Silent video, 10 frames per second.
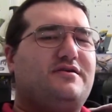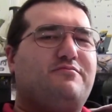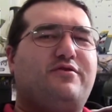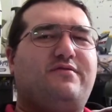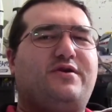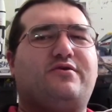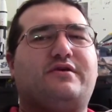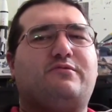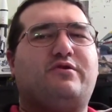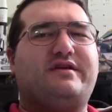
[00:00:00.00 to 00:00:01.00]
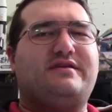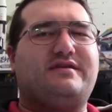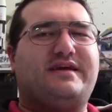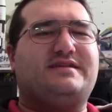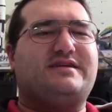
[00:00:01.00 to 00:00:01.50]
previewing what
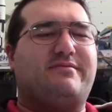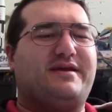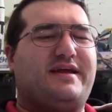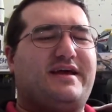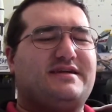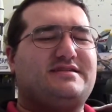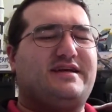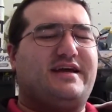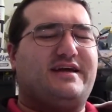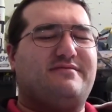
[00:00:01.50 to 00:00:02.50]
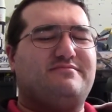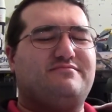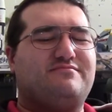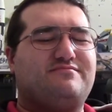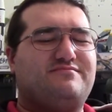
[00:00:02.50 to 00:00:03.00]
gets coming next, and
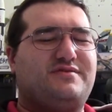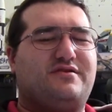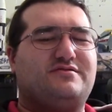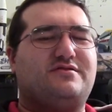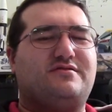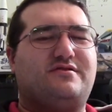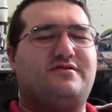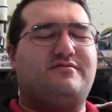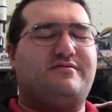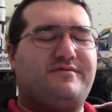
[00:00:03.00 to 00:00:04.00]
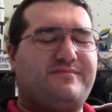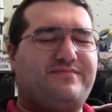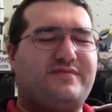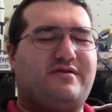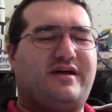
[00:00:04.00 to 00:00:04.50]
sort of
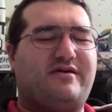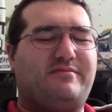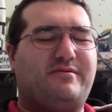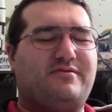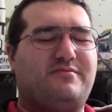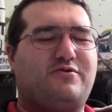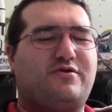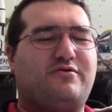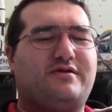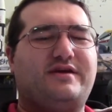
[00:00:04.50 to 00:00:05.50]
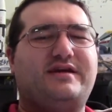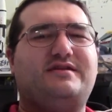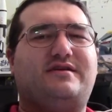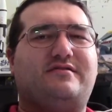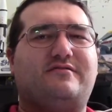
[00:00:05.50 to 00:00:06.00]
allowing people to more quickly get
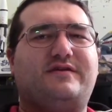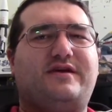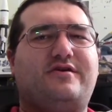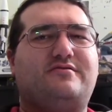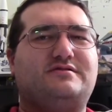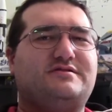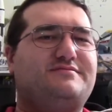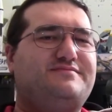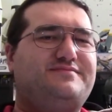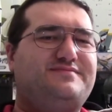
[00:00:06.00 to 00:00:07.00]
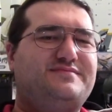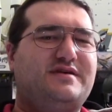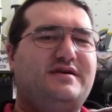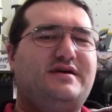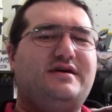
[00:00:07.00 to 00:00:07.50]
to other videos
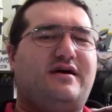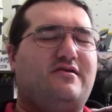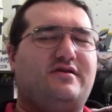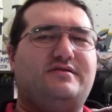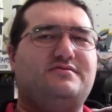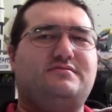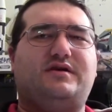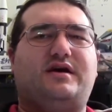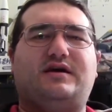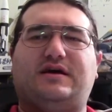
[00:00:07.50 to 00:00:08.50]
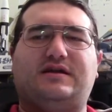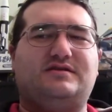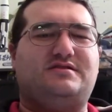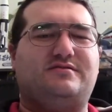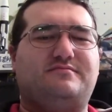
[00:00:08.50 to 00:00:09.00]
other than I'd
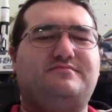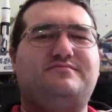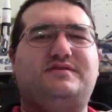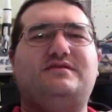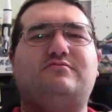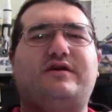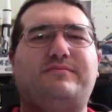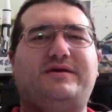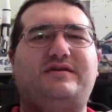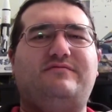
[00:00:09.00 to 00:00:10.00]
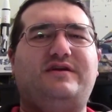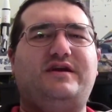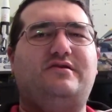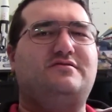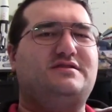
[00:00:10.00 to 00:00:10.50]
assume the recommended
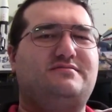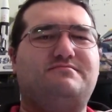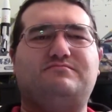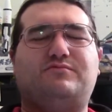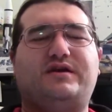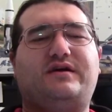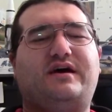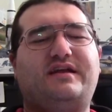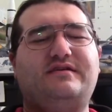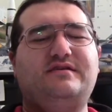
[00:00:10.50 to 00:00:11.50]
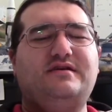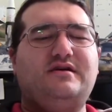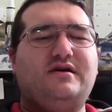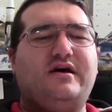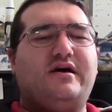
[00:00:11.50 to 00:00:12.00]
videos and whatnot.
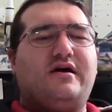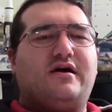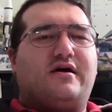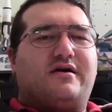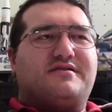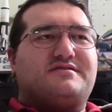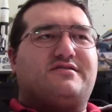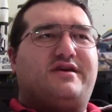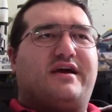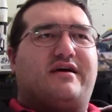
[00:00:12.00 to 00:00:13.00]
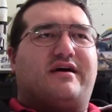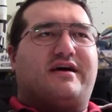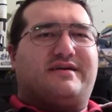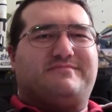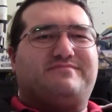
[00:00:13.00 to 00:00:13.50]
So
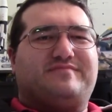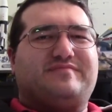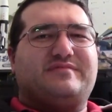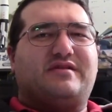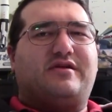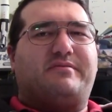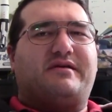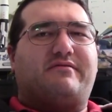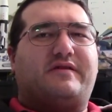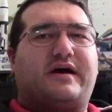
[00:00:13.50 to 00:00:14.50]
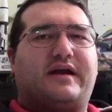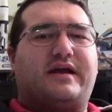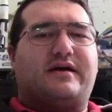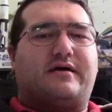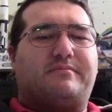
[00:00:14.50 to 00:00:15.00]
yeah, a little bit of
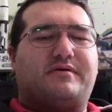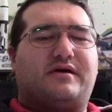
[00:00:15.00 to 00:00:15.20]
tidying up.